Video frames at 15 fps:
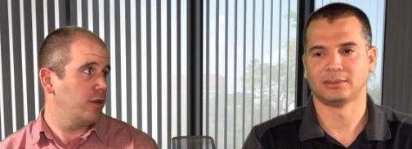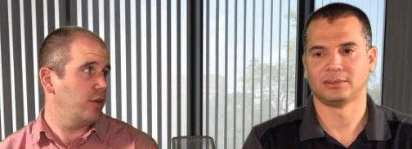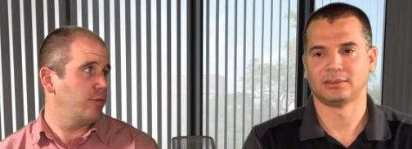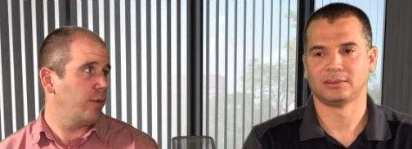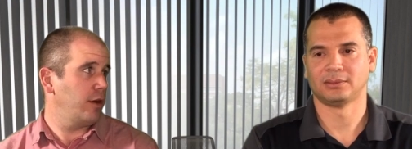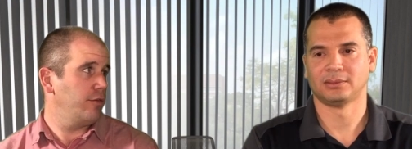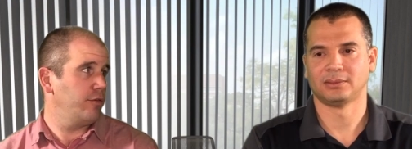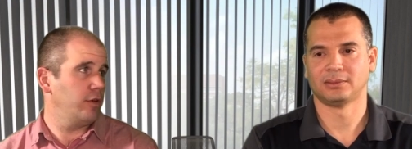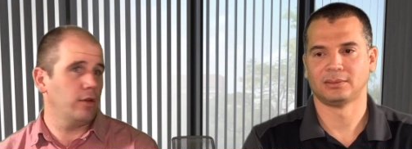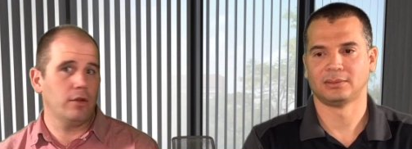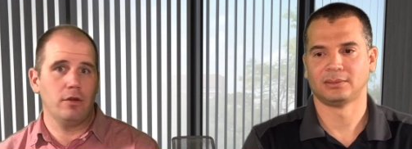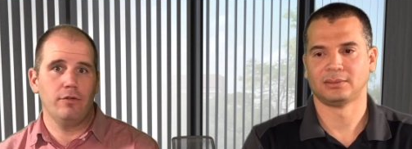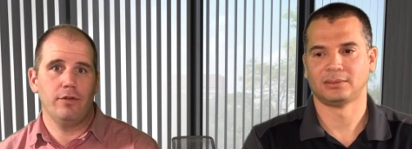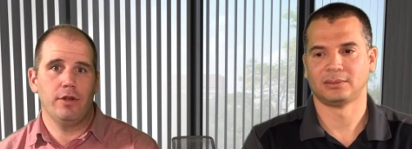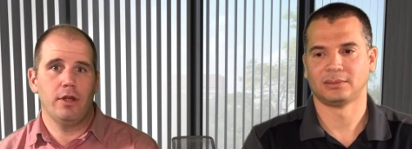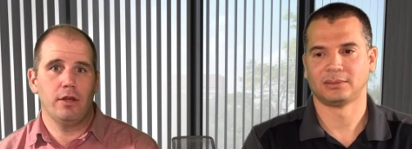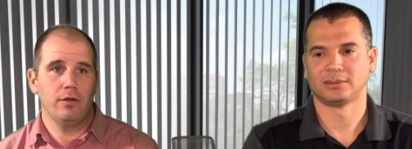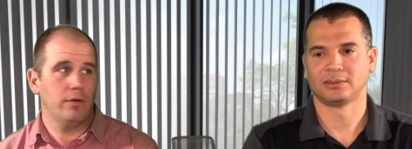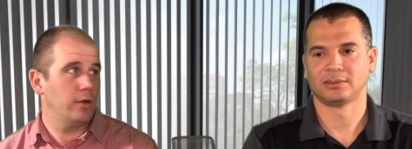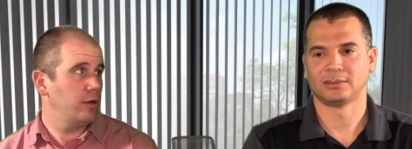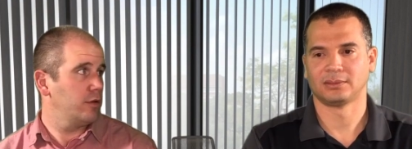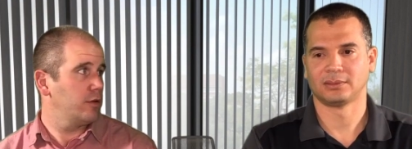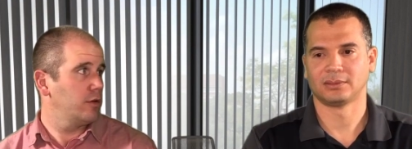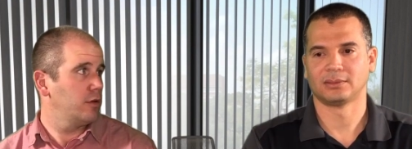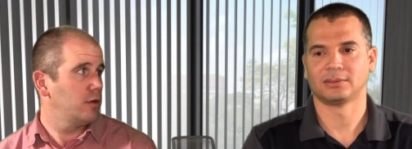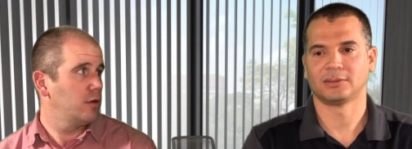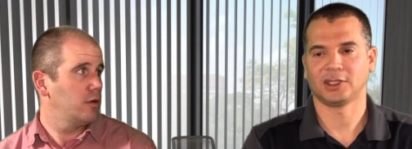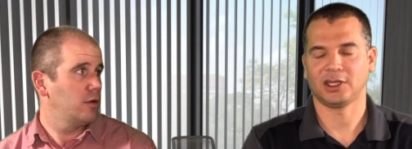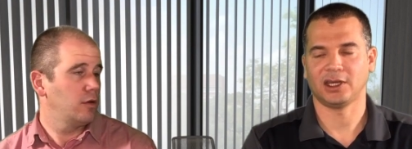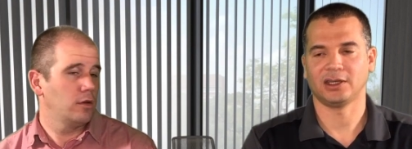Speaker 1: that's my feeling of it, anyways.
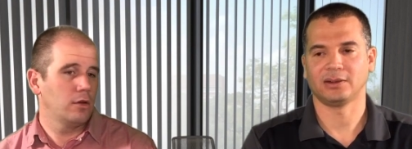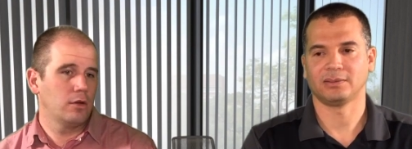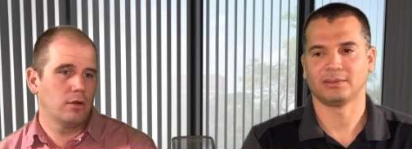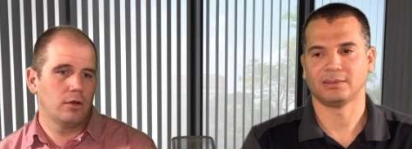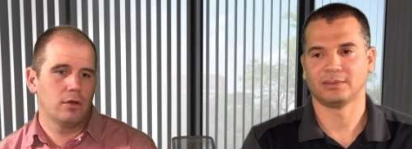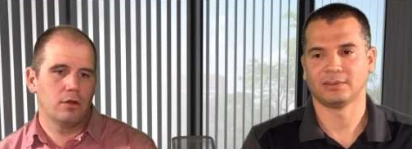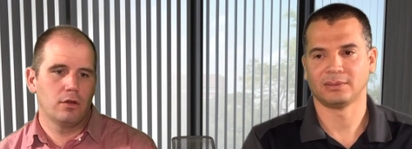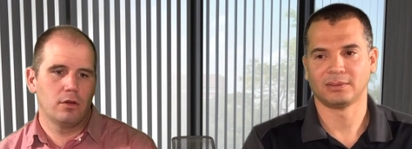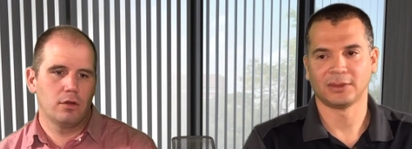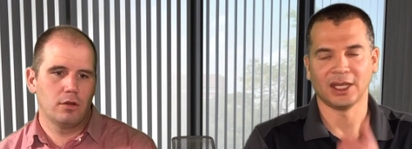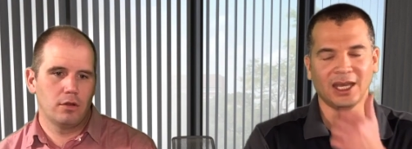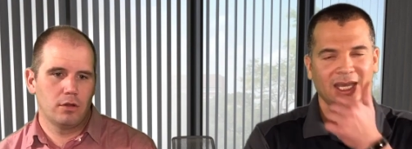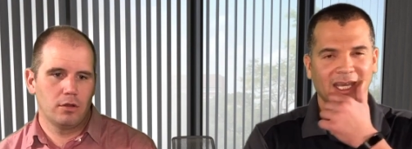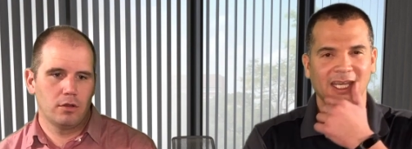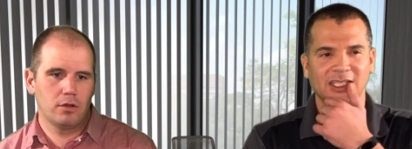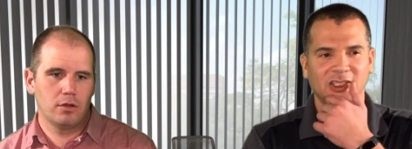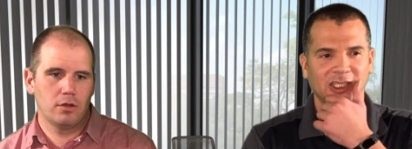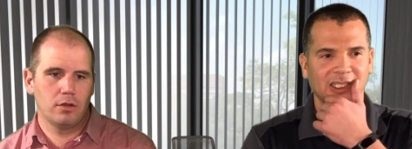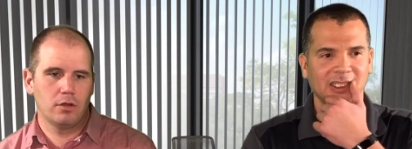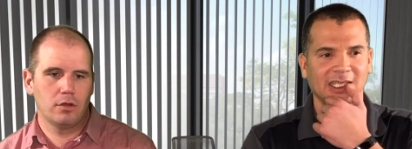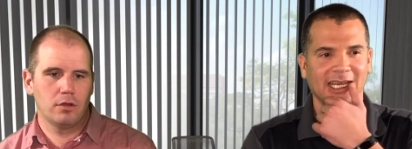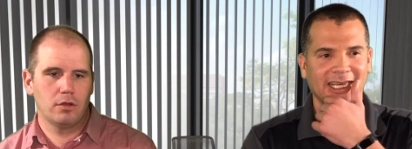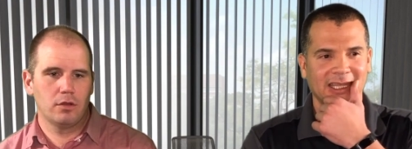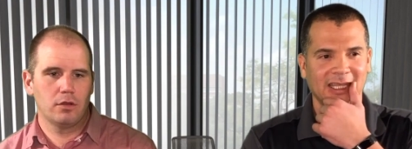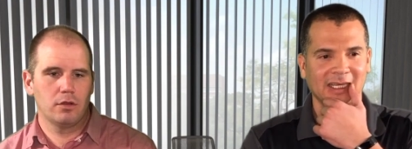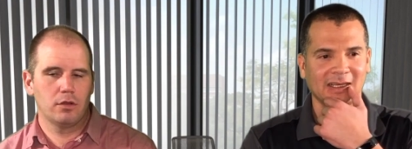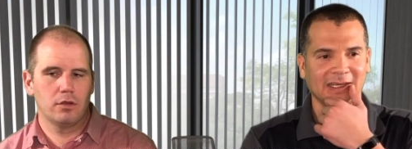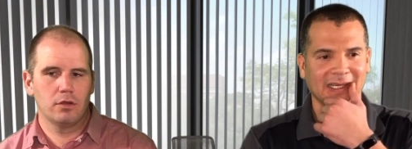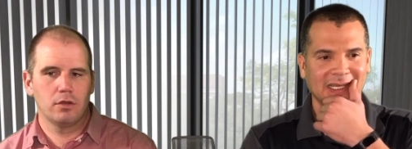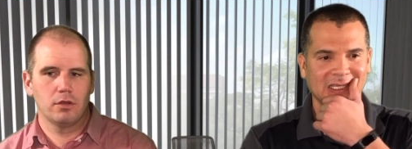
Speaker 2: Okay. It's just, I
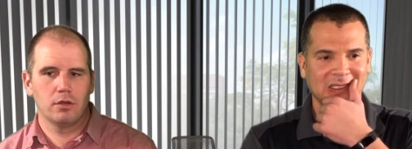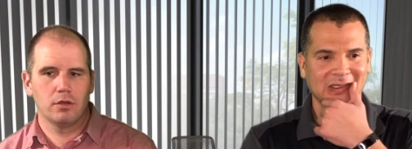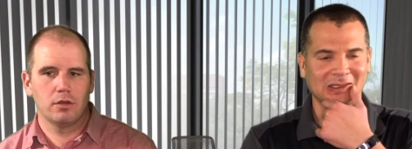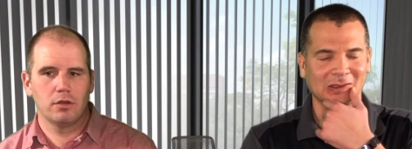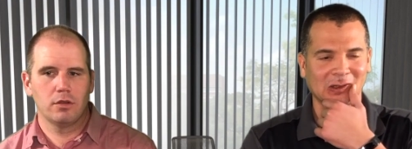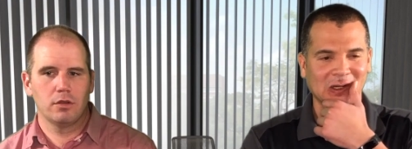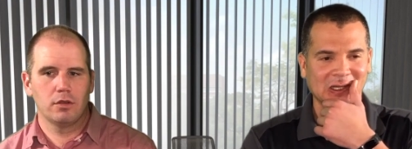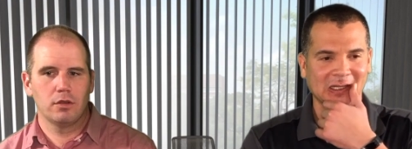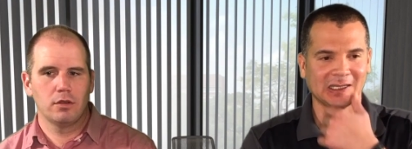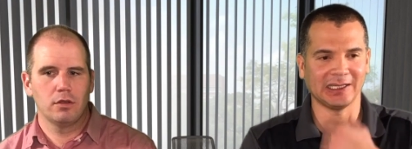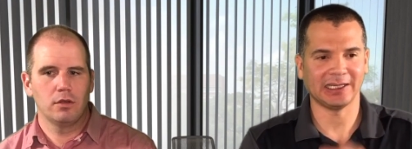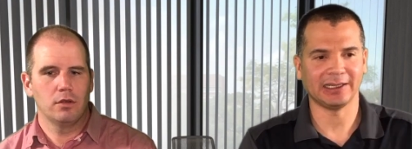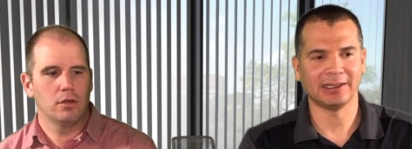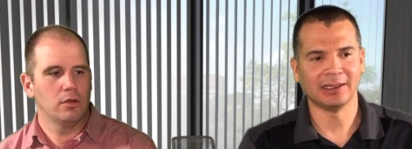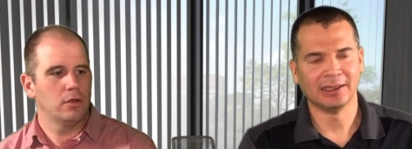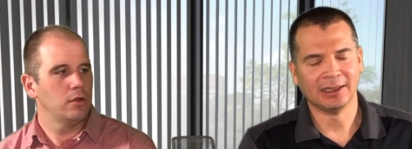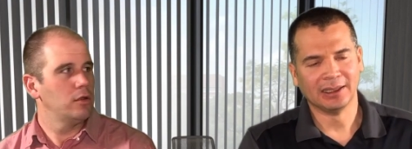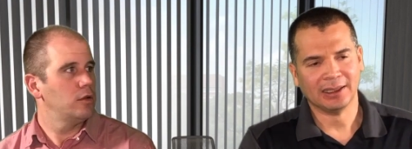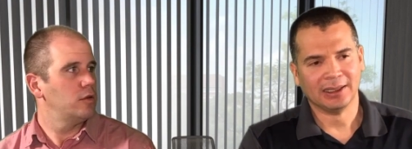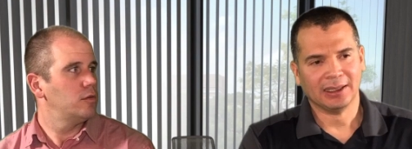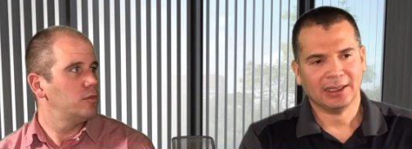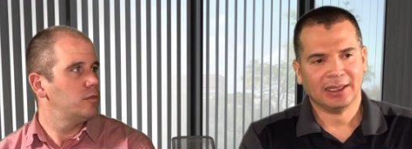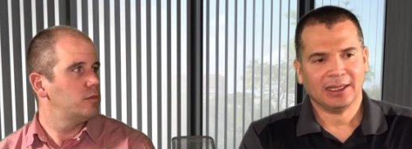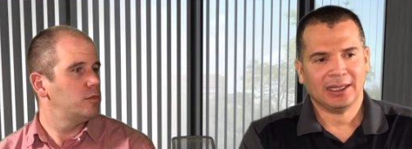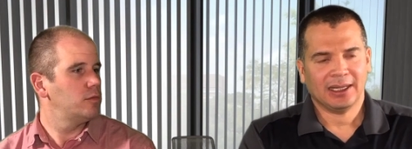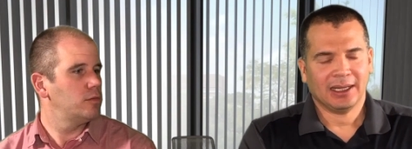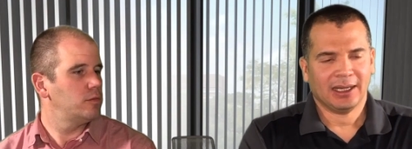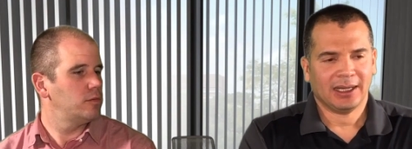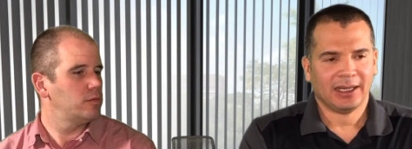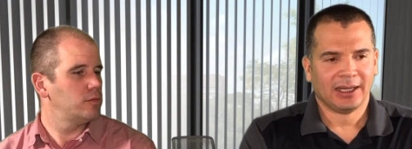think historically,
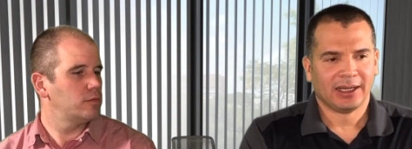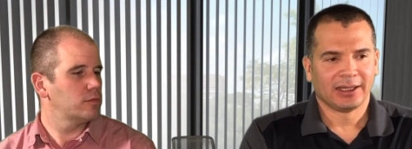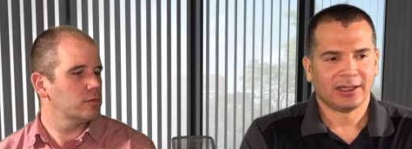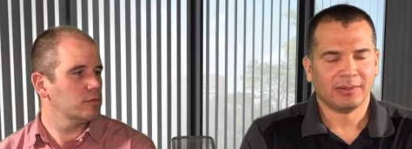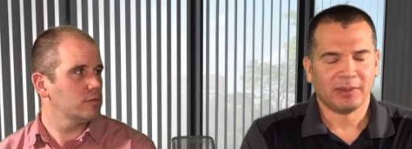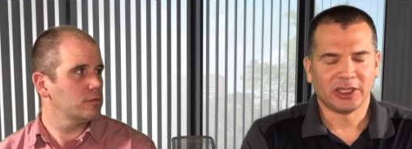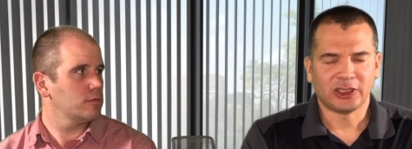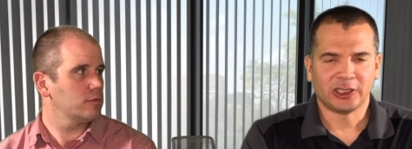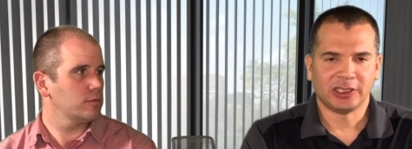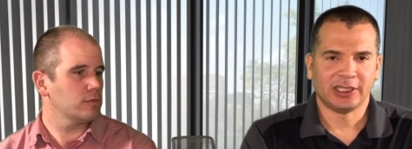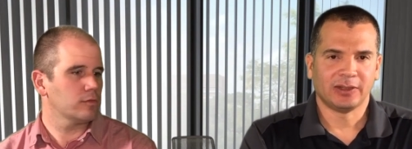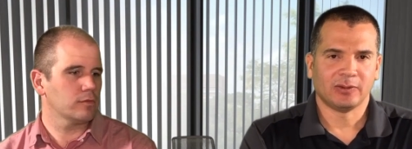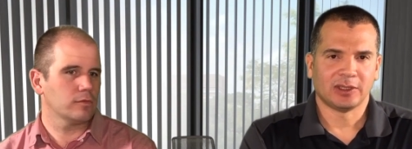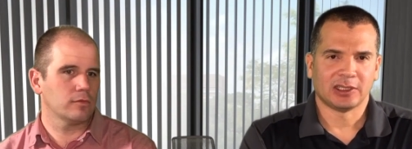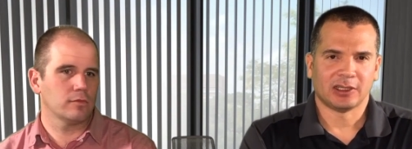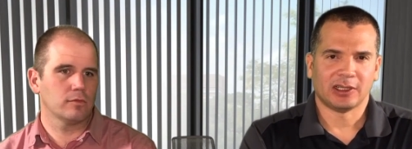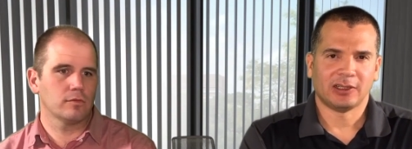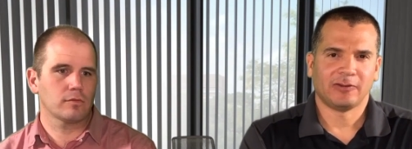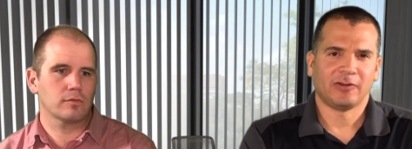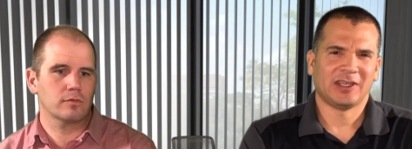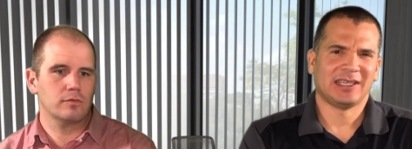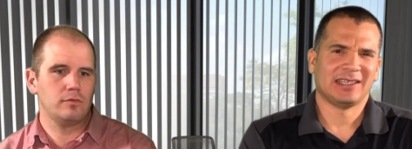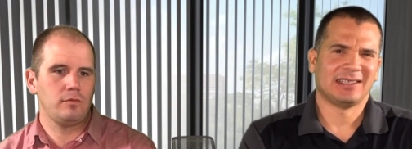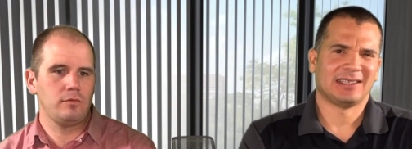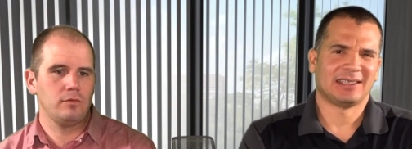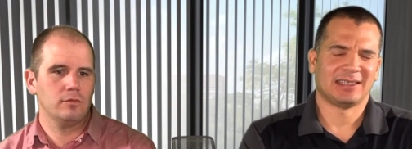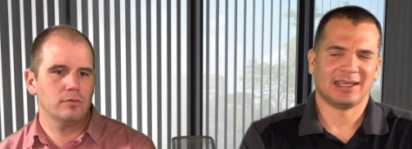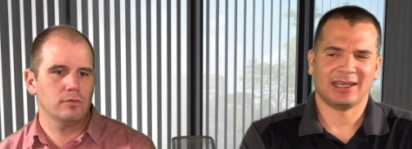commissioning was always